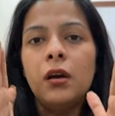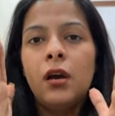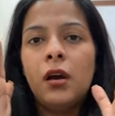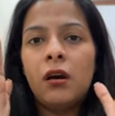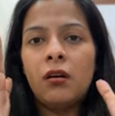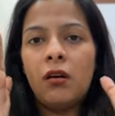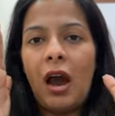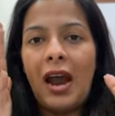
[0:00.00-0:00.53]
the
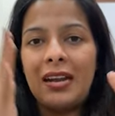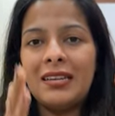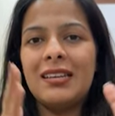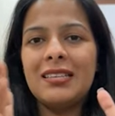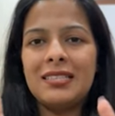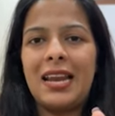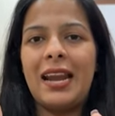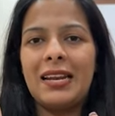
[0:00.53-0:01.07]

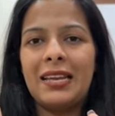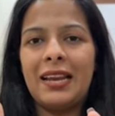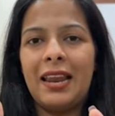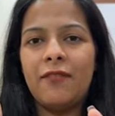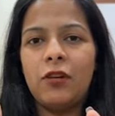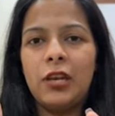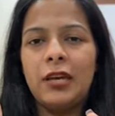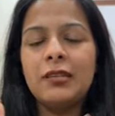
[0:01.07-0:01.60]
understanding
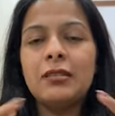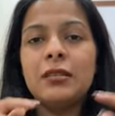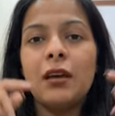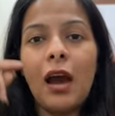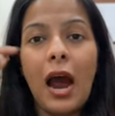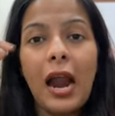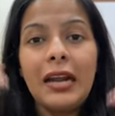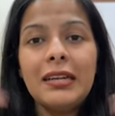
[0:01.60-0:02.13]
level, is
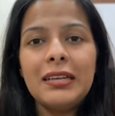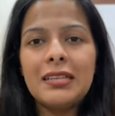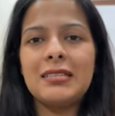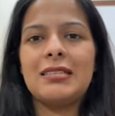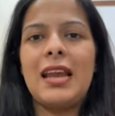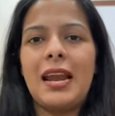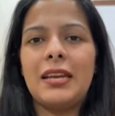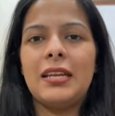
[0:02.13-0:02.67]

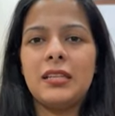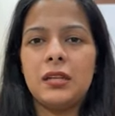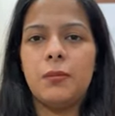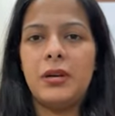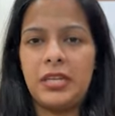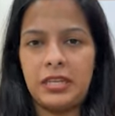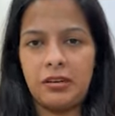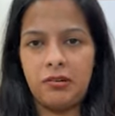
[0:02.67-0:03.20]
understanding
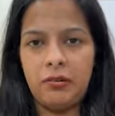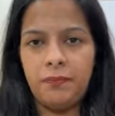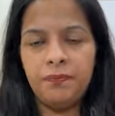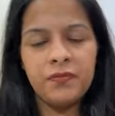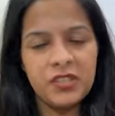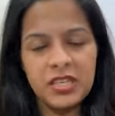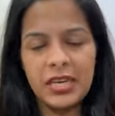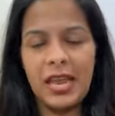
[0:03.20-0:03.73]
the material.
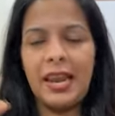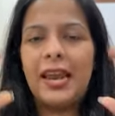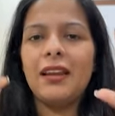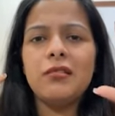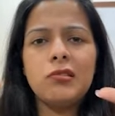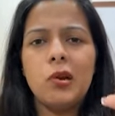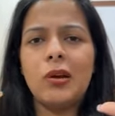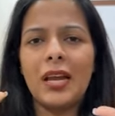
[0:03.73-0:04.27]
Okay,
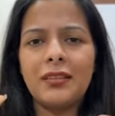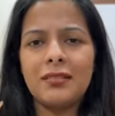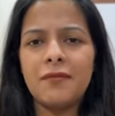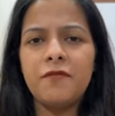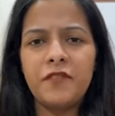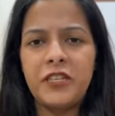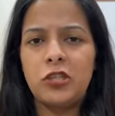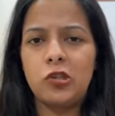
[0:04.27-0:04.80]
let us look at
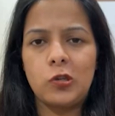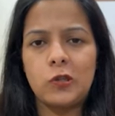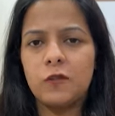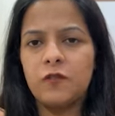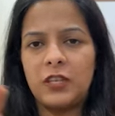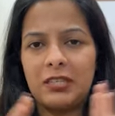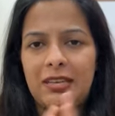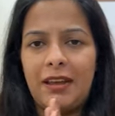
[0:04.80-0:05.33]
some
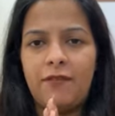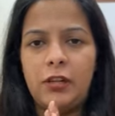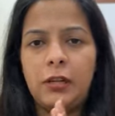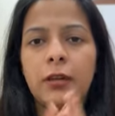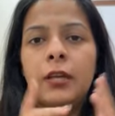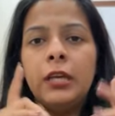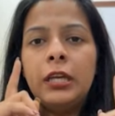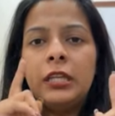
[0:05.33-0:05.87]
features of this
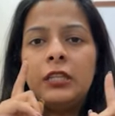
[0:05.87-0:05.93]
level.